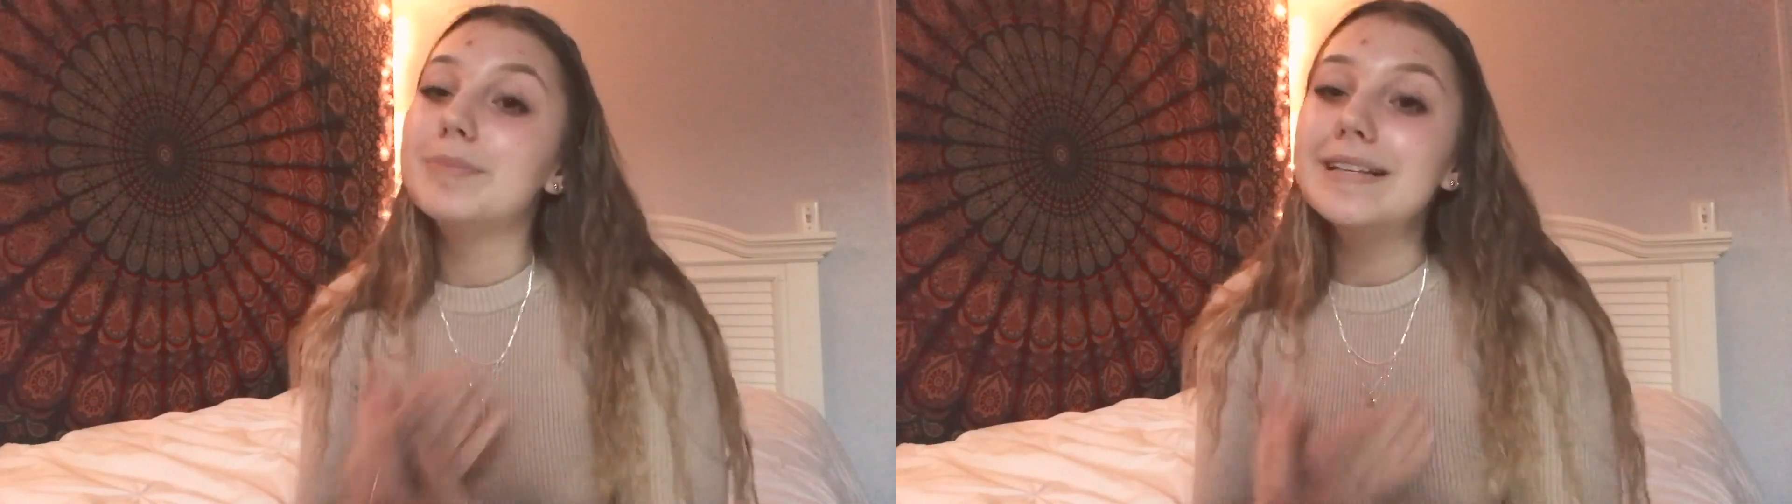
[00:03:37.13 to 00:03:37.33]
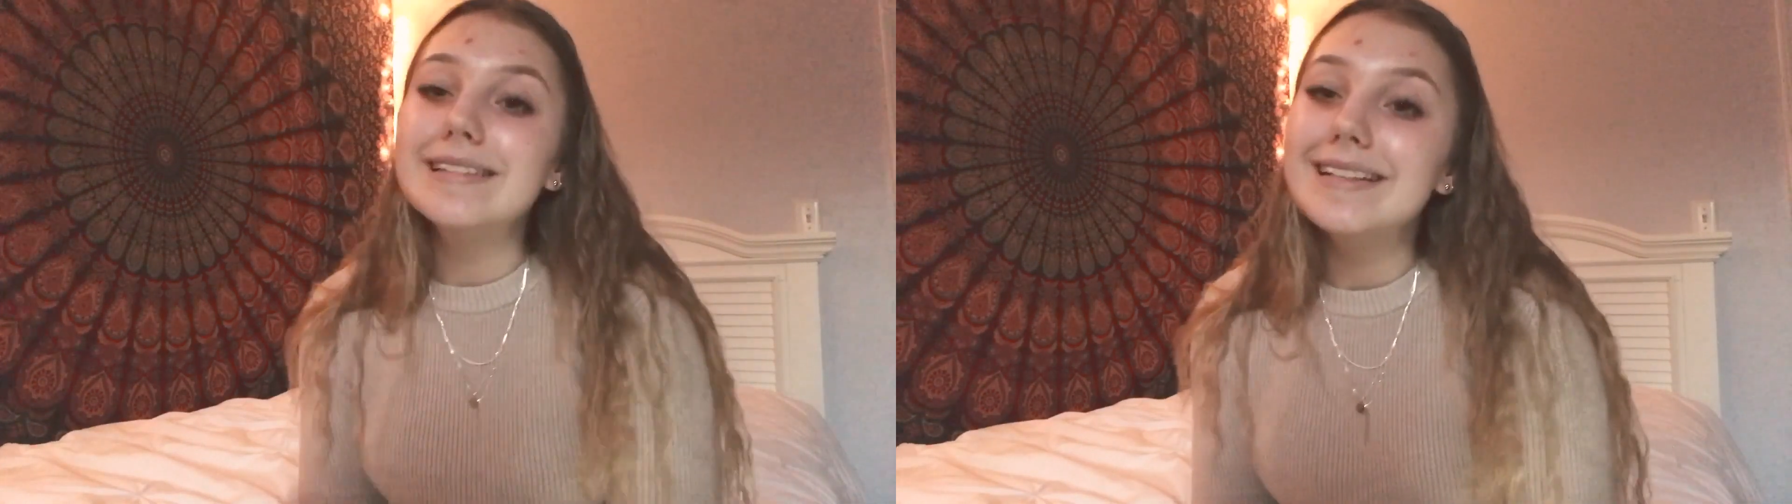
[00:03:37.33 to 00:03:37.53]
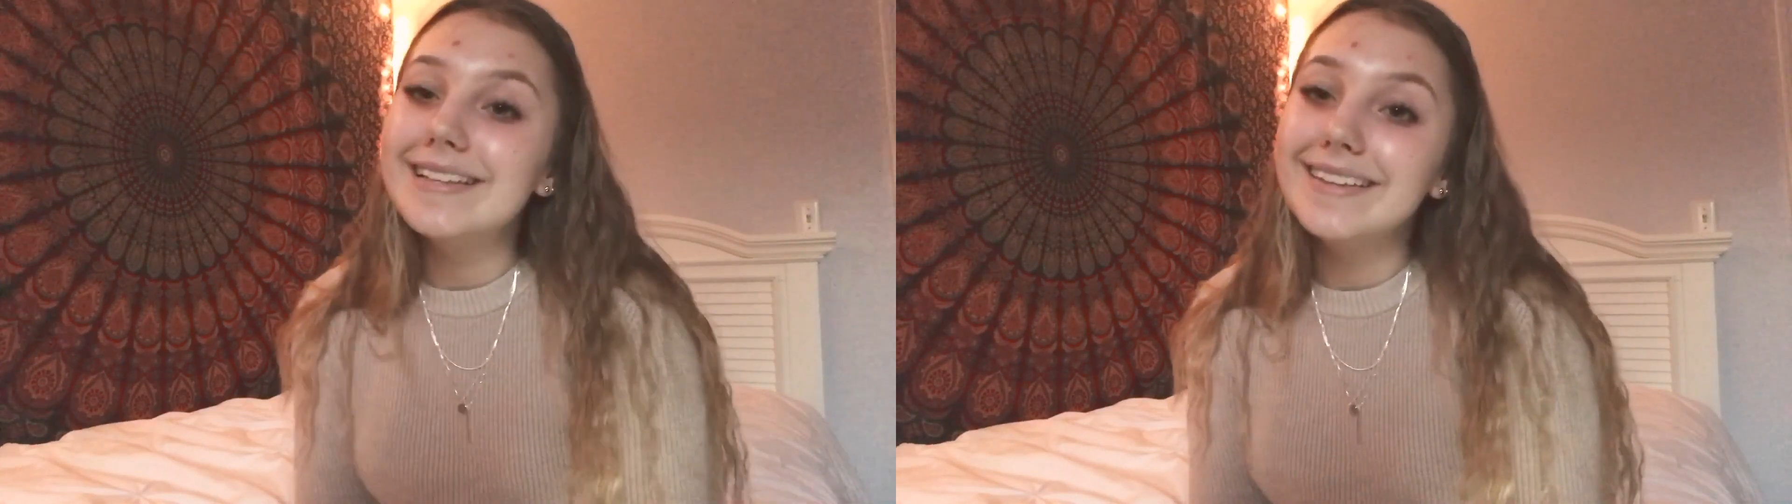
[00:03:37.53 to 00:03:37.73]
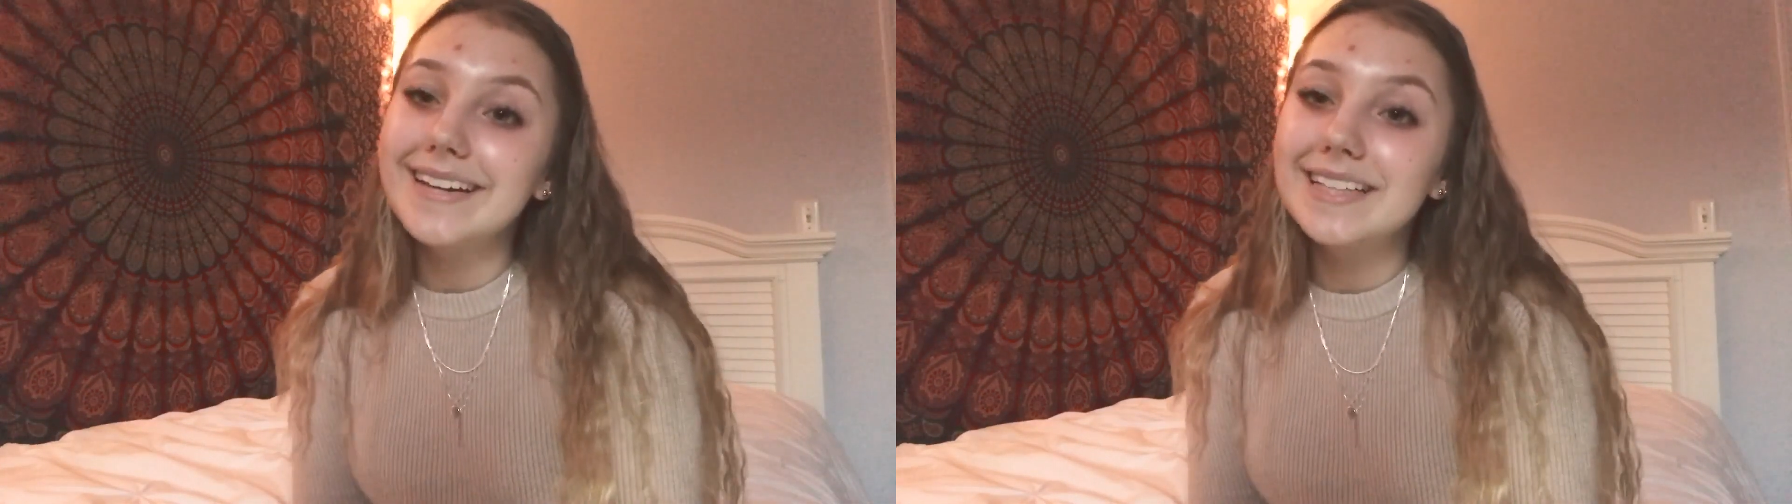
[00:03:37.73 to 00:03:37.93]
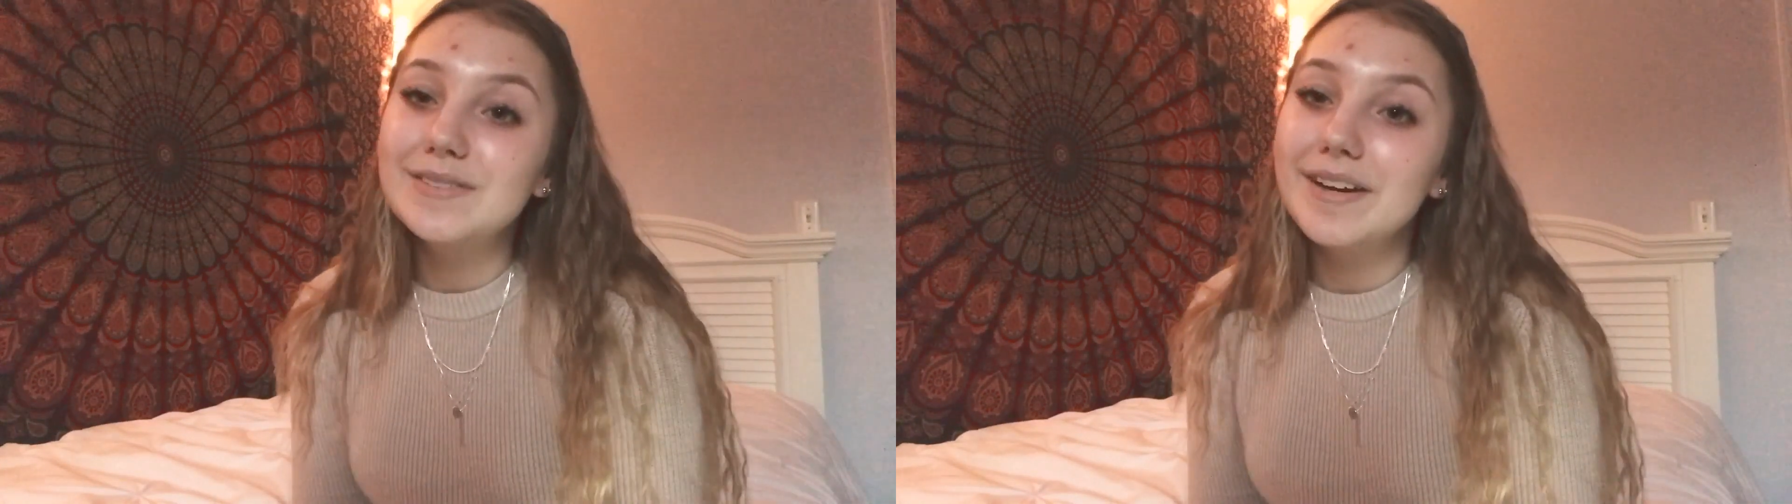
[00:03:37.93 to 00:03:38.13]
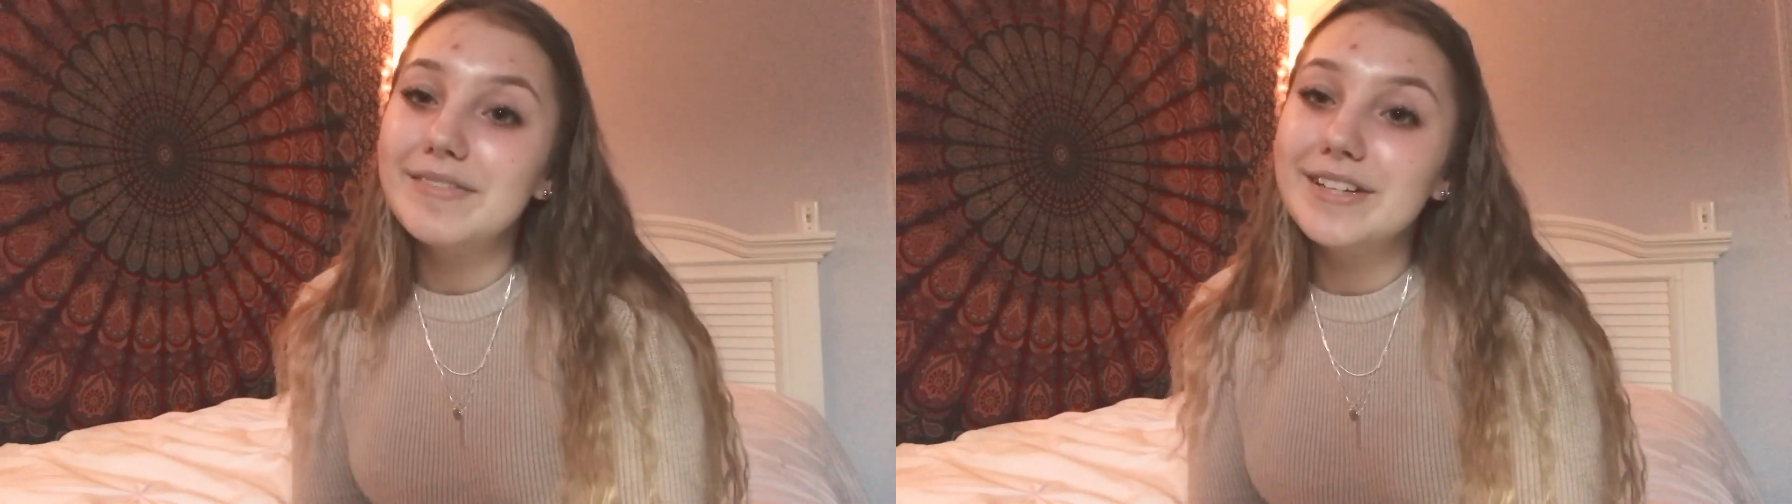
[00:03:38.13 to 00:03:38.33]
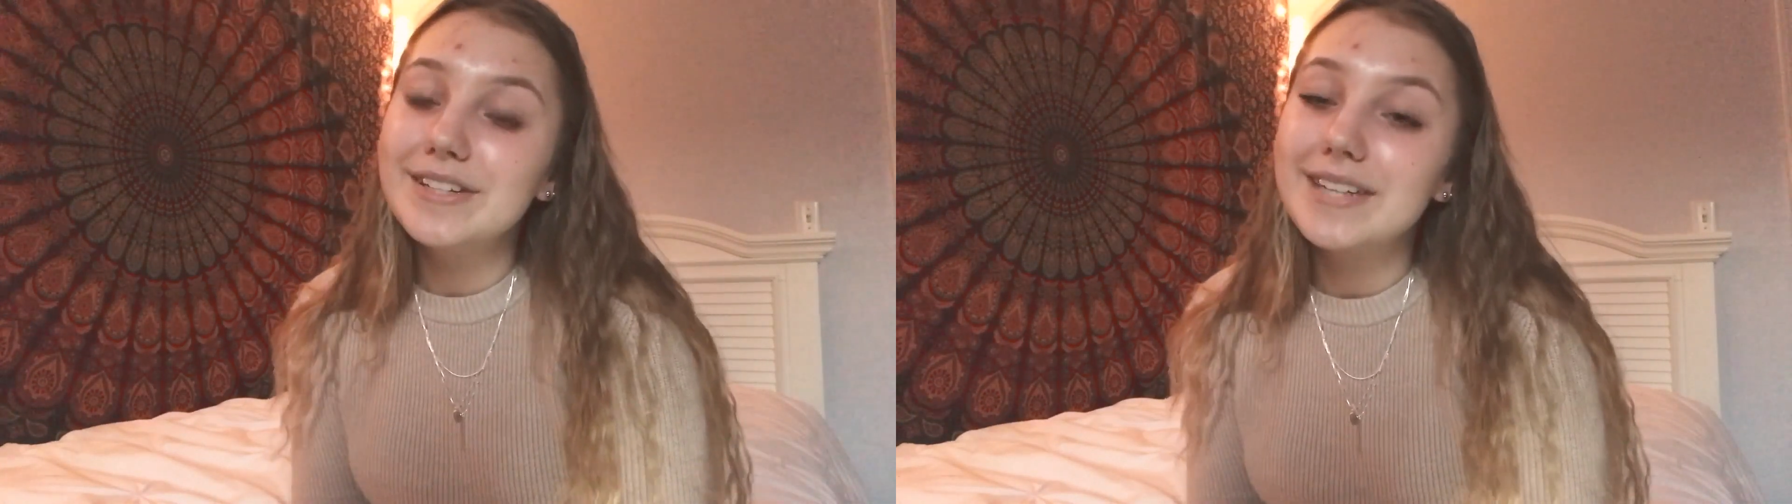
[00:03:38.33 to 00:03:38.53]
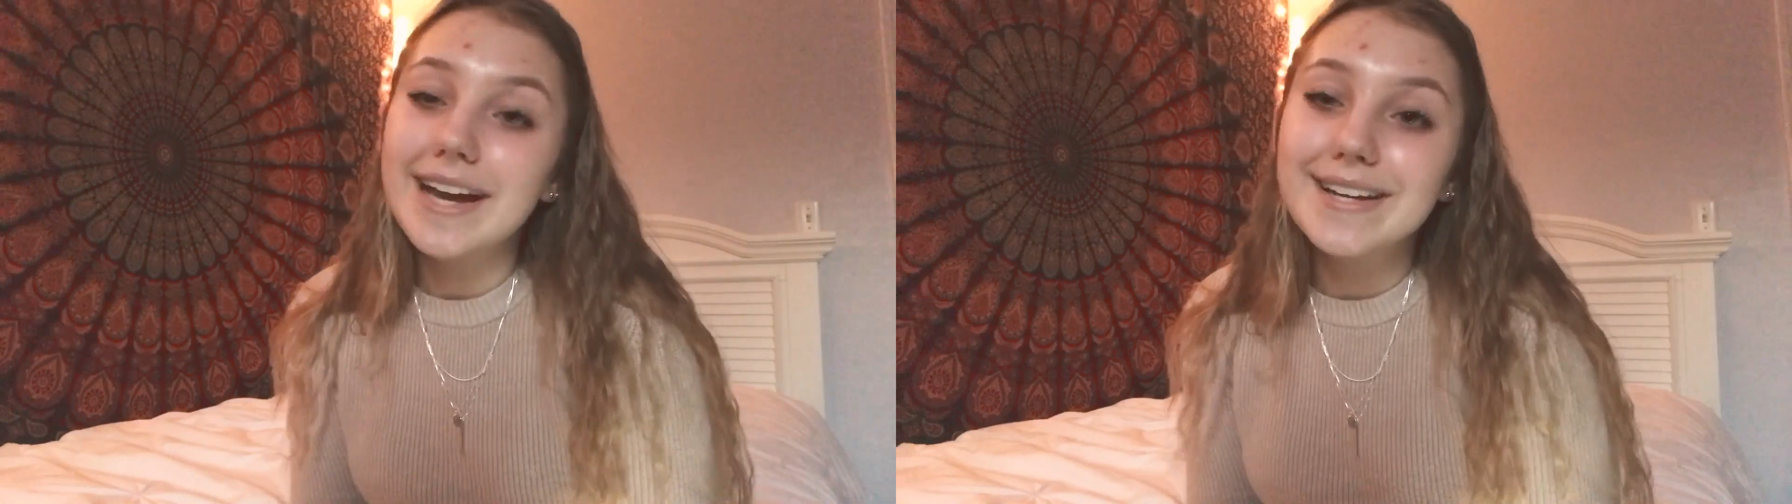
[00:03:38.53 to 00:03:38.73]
Basically, in the next 5 years,